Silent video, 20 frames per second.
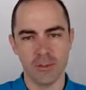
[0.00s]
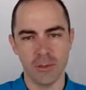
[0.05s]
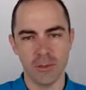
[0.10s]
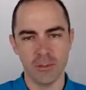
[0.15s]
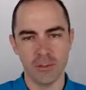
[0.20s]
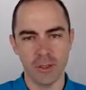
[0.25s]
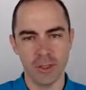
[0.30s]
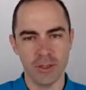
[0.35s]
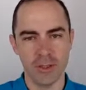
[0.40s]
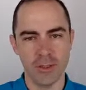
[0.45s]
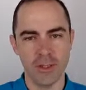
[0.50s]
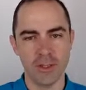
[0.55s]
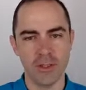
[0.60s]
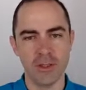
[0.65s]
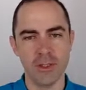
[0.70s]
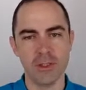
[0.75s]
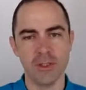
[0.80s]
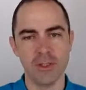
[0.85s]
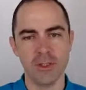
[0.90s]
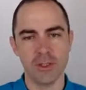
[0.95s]
be the
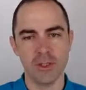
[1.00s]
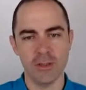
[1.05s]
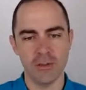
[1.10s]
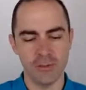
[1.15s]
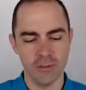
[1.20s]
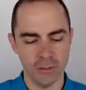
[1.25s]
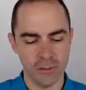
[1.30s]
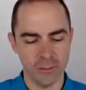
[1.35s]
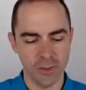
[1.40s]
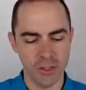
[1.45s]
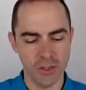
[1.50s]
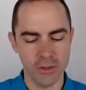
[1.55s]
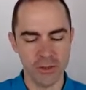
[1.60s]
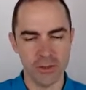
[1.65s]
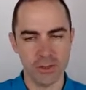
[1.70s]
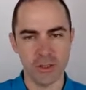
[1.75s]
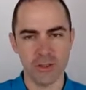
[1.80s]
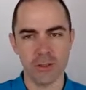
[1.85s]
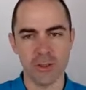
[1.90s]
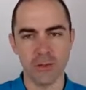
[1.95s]
additional
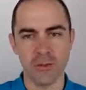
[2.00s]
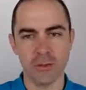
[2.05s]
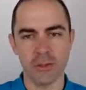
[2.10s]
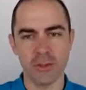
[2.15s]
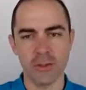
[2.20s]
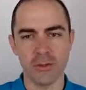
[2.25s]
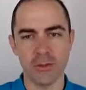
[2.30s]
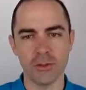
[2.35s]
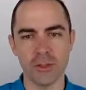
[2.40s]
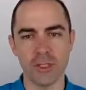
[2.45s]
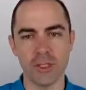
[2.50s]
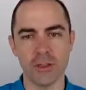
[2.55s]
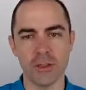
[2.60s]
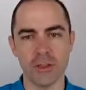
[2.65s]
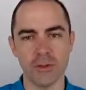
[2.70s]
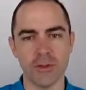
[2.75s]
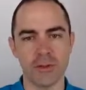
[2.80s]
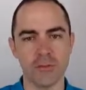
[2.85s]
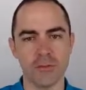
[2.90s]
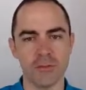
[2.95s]
information that goes into the
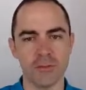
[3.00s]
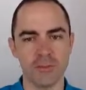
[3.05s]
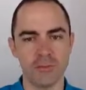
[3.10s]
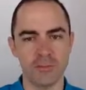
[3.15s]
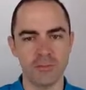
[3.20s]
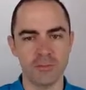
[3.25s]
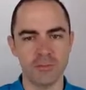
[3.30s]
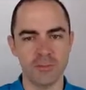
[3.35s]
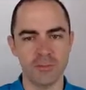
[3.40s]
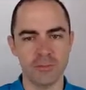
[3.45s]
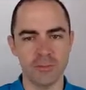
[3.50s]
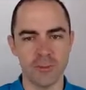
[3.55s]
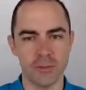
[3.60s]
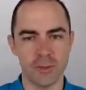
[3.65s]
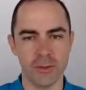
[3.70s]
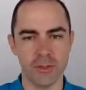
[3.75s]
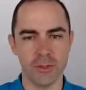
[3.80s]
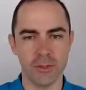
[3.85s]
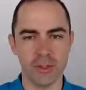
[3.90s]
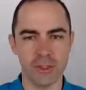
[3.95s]
algorithm.
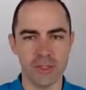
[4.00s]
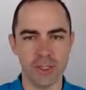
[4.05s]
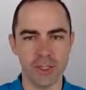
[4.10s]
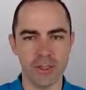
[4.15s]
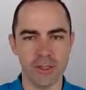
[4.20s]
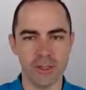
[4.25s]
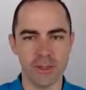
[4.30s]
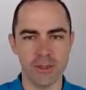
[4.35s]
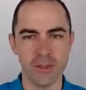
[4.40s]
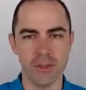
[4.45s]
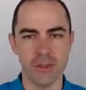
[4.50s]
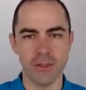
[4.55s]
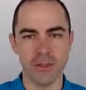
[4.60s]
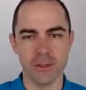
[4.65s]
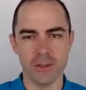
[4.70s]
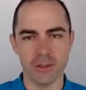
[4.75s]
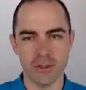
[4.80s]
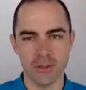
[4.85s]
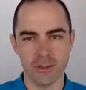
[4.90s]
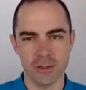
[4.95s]
So in this case,
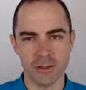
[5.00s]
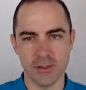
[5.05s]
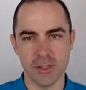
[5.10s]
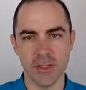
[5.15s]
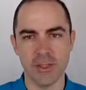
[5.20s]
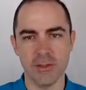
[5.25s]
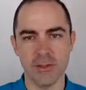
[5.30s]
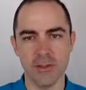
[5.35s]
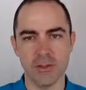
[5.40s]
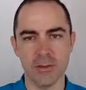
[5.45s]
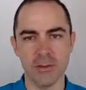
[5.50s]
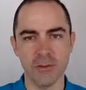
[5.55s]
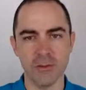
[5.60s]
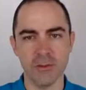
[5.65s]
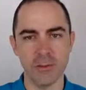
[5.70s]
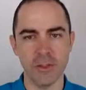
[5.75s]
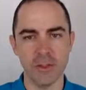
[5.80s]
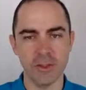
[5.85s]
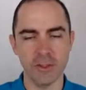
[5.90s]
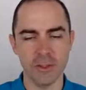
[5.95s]
this state could
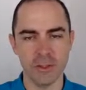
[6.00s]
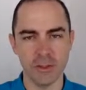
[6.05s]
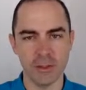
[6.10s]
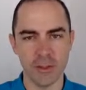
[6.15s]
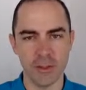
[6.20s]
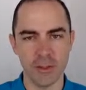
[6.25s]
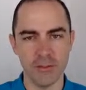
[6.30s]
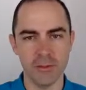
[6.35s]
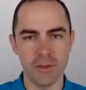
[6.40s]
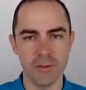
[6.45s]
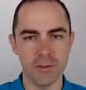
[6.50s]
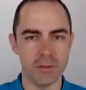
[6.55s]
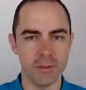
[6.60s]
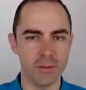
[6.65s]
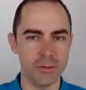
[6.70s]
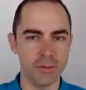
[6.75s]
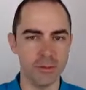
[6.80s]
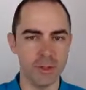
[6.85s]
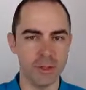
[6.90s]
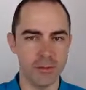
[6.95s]
be given or
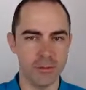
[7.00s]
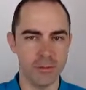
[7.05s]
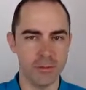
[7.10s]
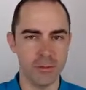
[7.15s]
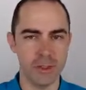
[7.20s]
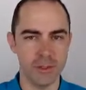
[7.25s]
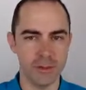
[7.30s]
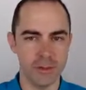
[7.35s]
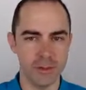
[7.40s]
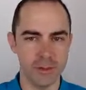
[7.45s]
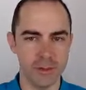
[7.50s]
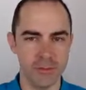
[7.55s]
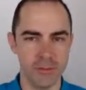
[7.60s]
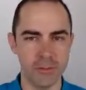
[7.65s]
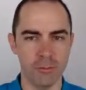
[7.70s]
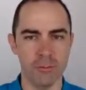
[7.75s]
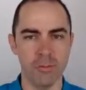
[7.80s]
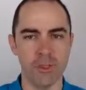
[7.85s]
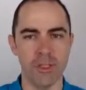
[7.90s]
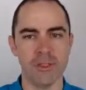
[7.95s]
could be built
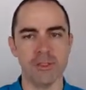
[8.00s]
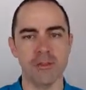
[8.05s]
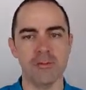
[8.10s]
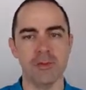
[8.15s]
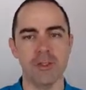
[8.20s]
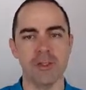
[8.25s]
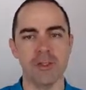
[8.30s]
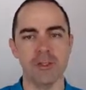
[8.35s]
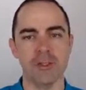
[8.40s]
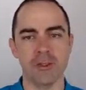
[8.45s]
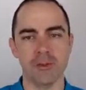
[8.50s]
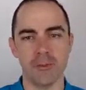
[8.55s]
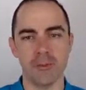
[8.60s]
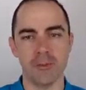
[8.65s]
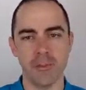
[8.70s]
from past events.